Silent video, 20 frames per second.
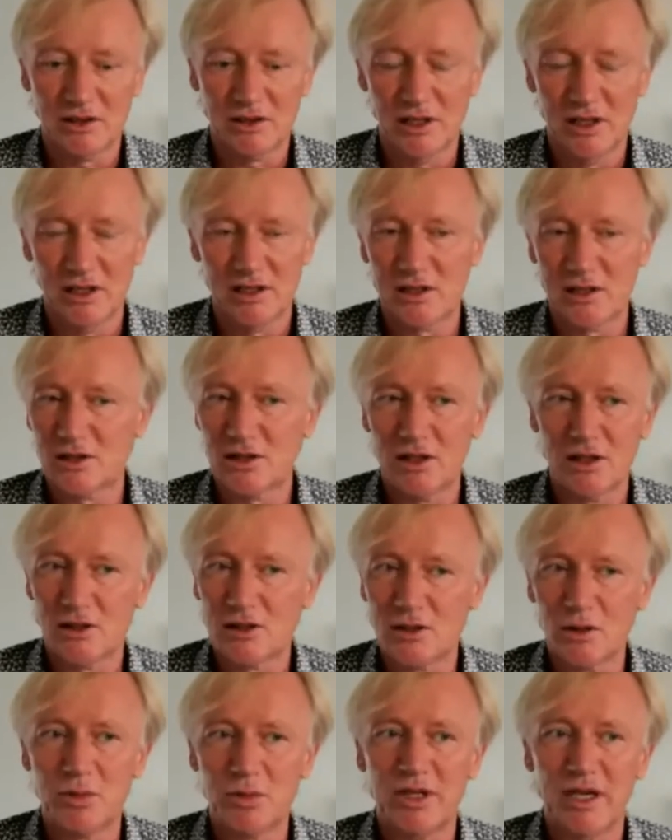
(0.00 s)
Yeah, it's
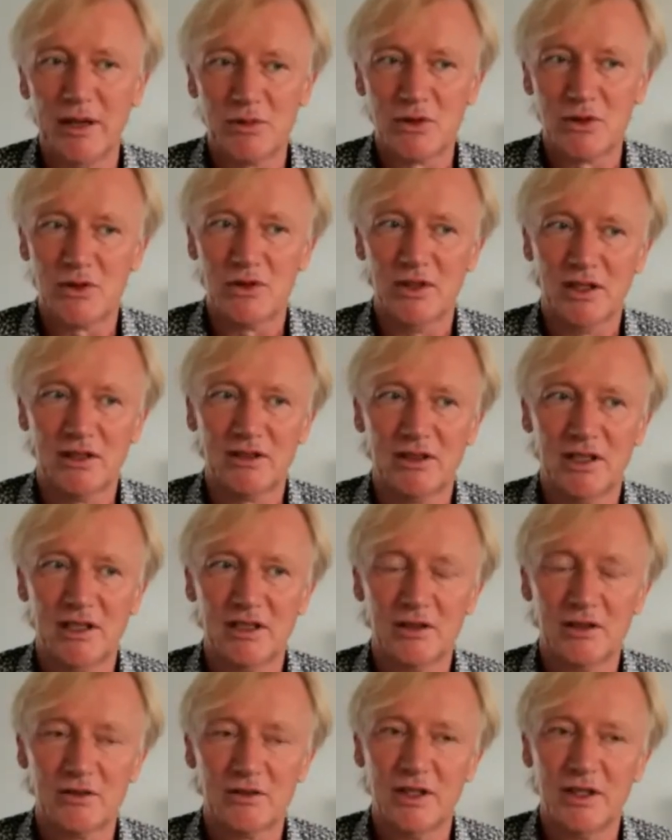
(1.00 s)
super abstract, and
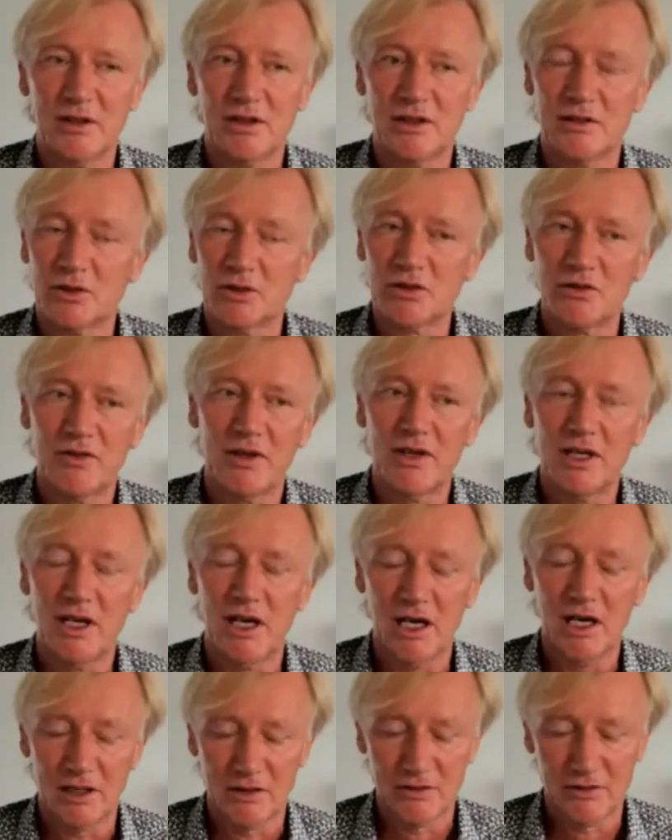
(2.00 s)
it was very
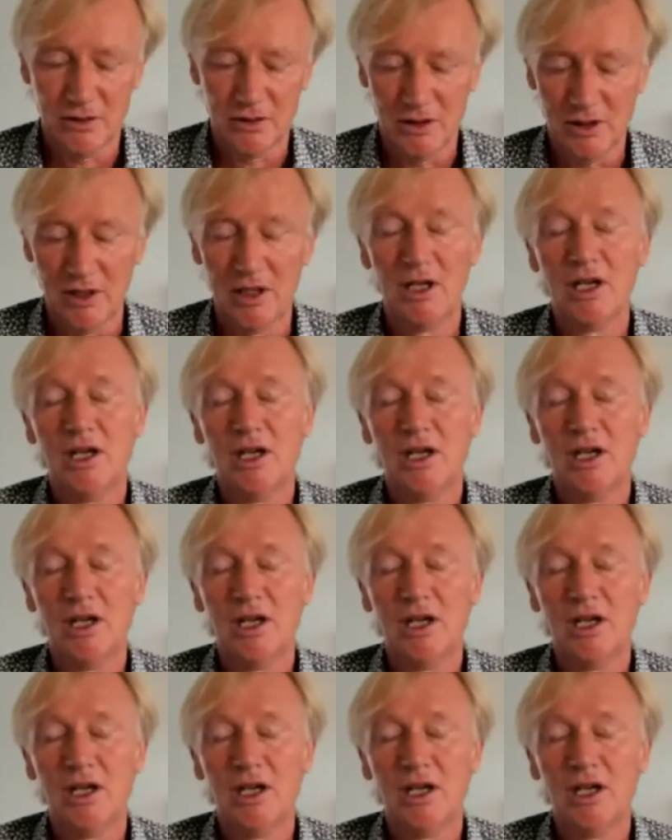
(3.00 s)
hard for